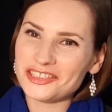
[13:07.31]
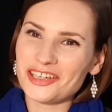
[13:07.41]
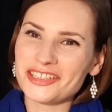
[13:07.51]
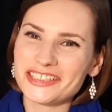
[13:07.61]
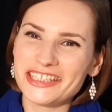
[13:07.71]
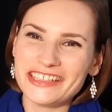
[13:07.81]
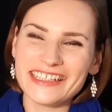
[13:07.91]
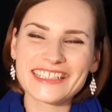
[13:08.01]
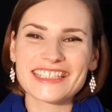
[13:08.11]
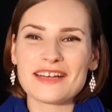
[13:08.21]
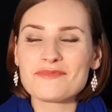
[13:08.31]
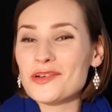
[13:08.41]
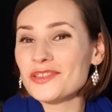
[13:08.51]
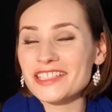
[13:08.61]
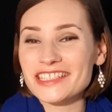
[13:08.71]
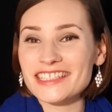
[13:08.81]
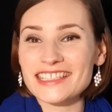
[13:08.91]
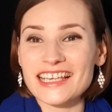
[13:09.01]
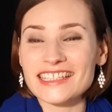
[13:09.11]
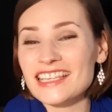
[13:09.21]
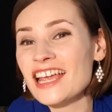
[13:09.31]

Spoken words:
other example, it just says,